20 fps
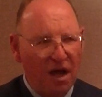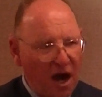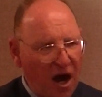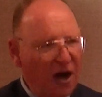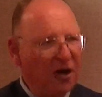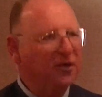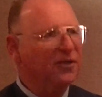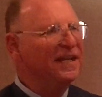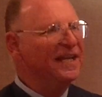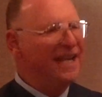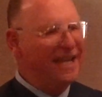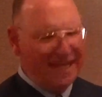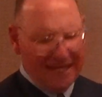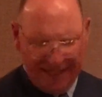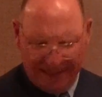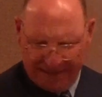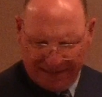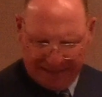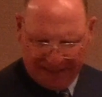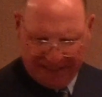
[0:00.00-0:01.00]
are
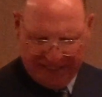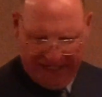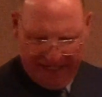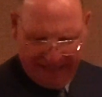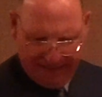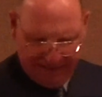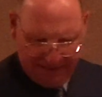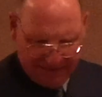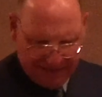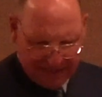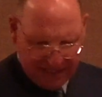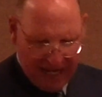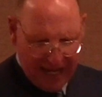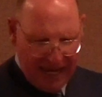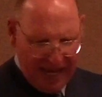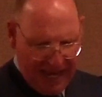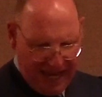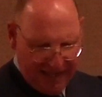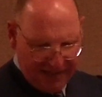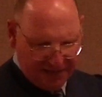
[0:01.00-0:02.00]
his sins
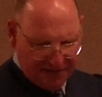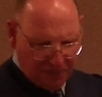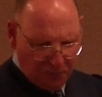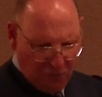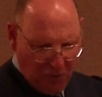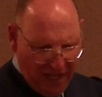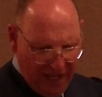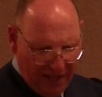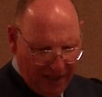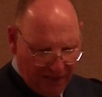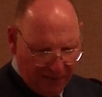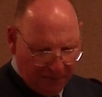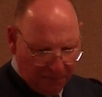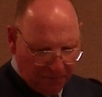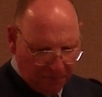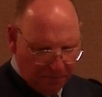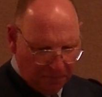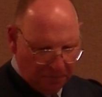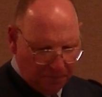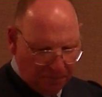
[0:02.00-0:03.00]
as
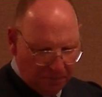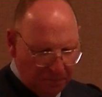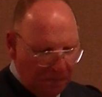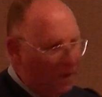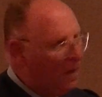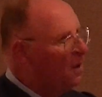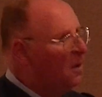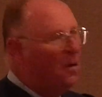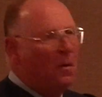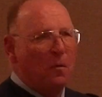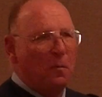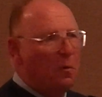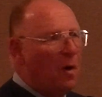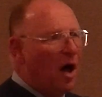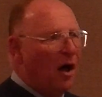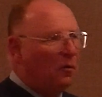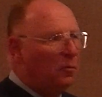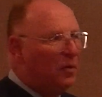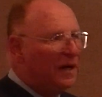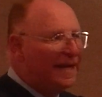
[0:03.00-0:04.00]
well.
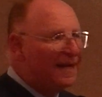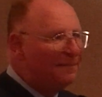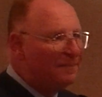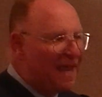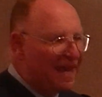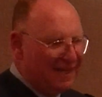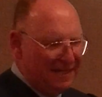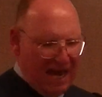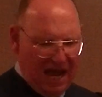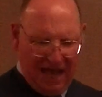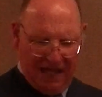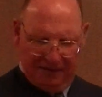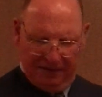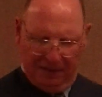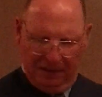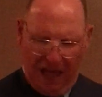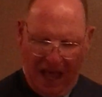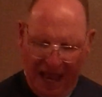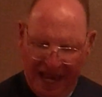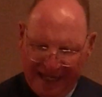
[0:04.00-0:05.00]
While we may
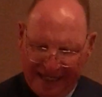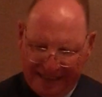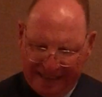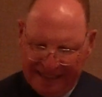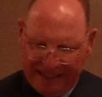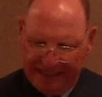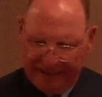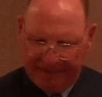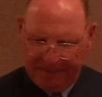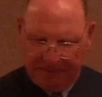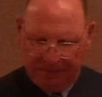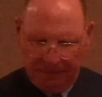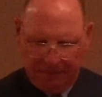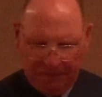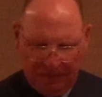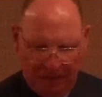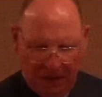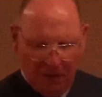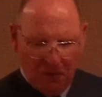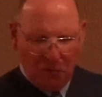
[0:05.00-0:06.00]
not like it,
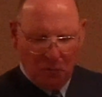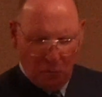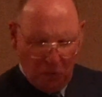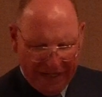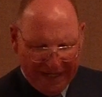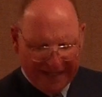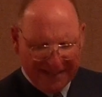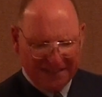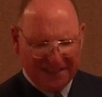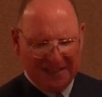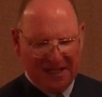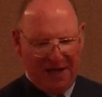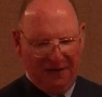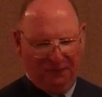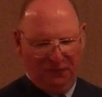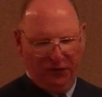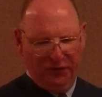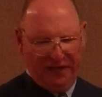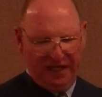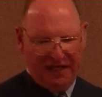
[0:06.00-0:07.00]
we
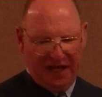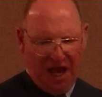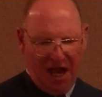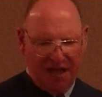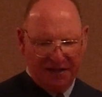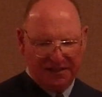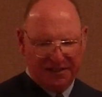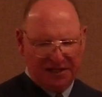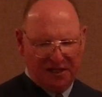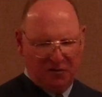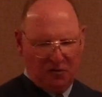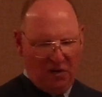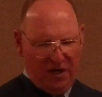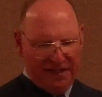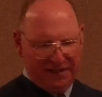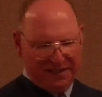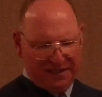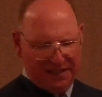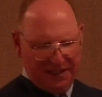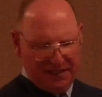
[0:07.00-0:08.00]
suffer the
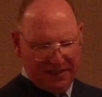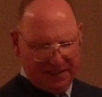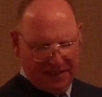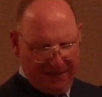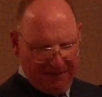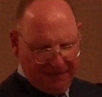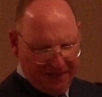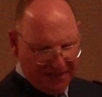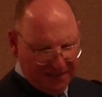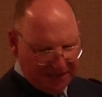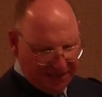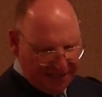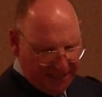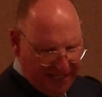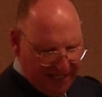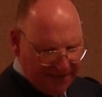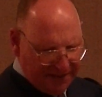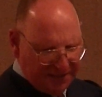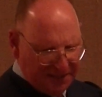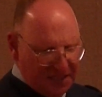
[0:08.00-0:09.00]
consequences of the
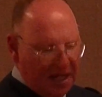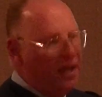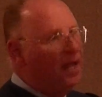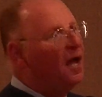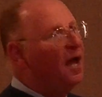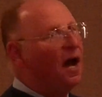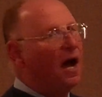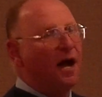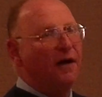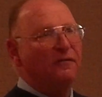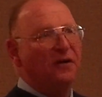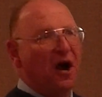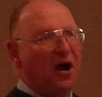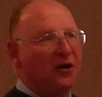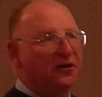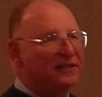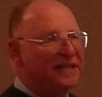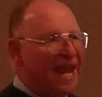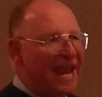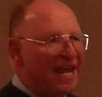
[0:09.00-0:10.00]
sins of
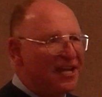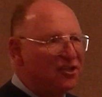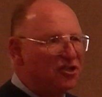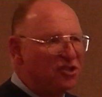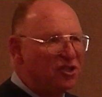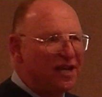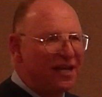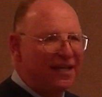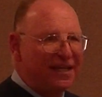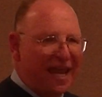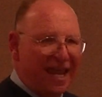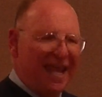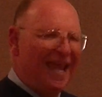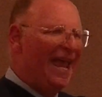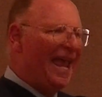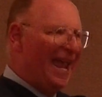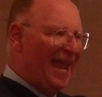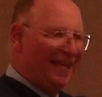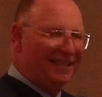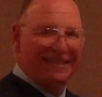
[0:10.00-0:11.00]
our nation,
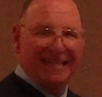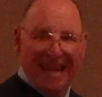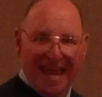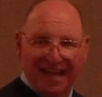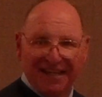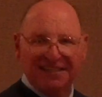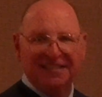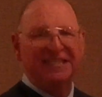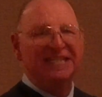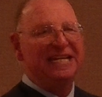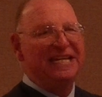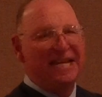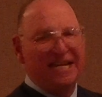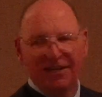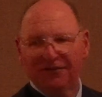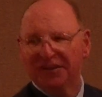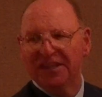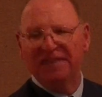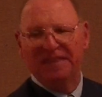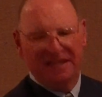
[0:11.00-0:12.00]
and yes,
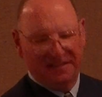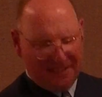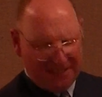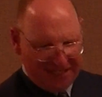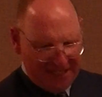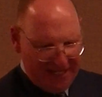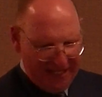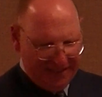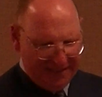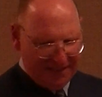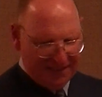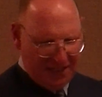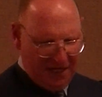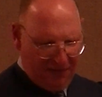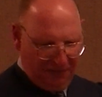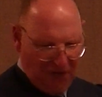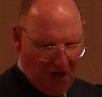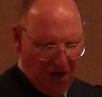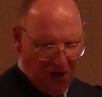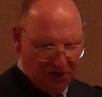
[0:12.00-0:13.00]
even the sins
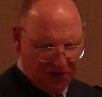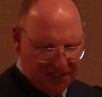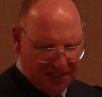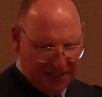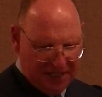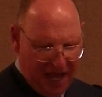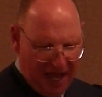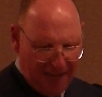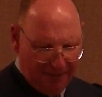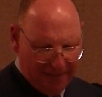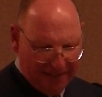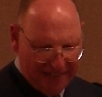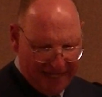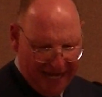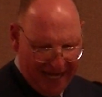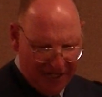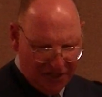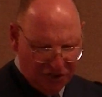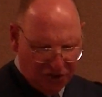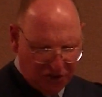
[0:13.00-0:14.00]
of our
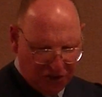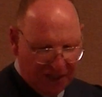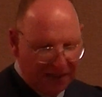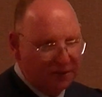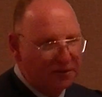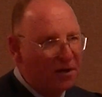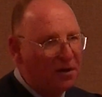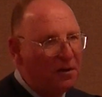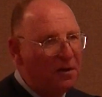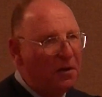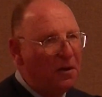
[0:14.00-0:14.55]
denomination,